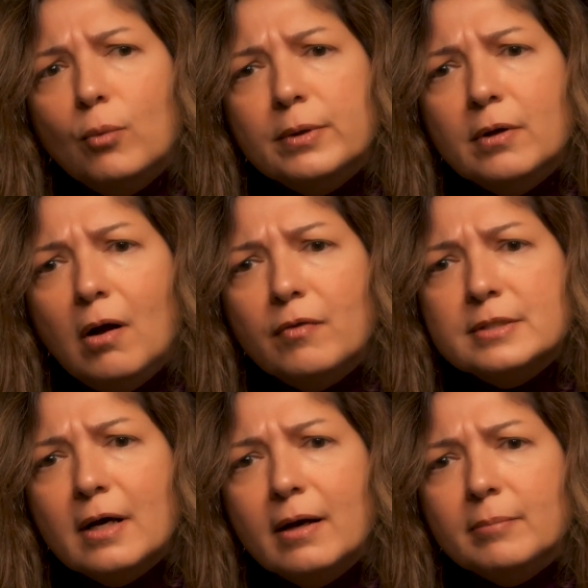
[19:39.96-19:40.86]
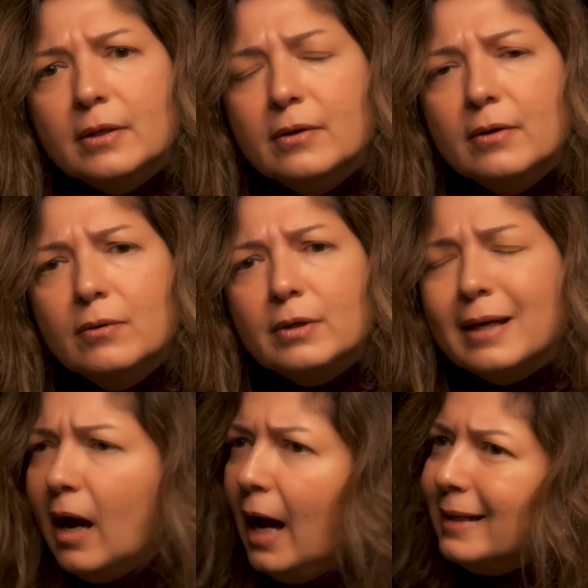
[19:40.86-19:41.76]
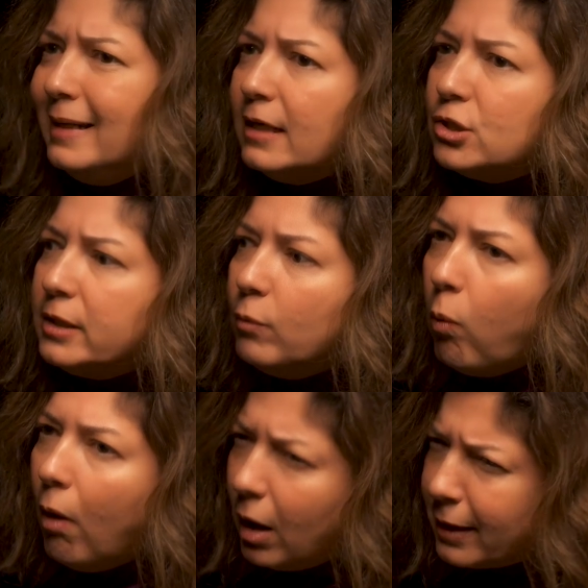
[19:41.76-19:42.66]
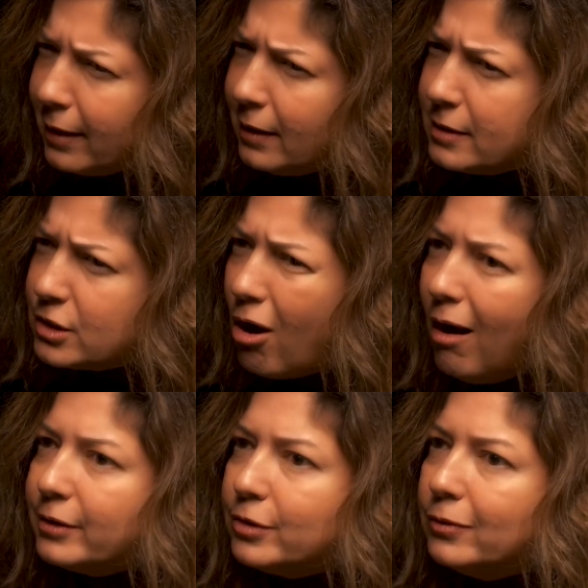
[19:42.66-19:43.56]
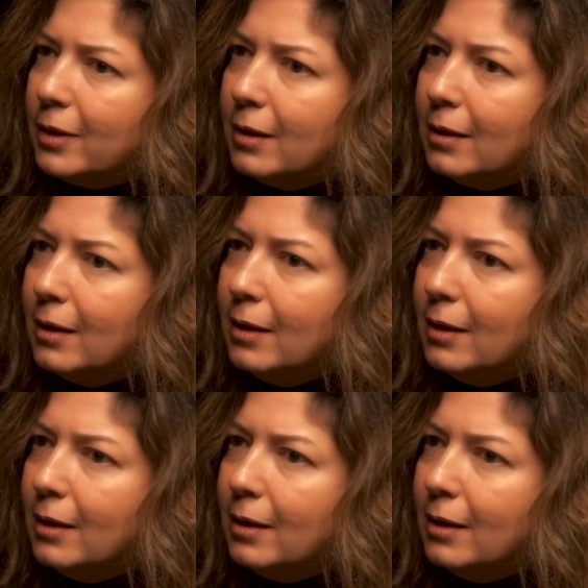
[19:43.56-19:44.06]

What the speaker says: open all the time, I can actually walk in and talk to her,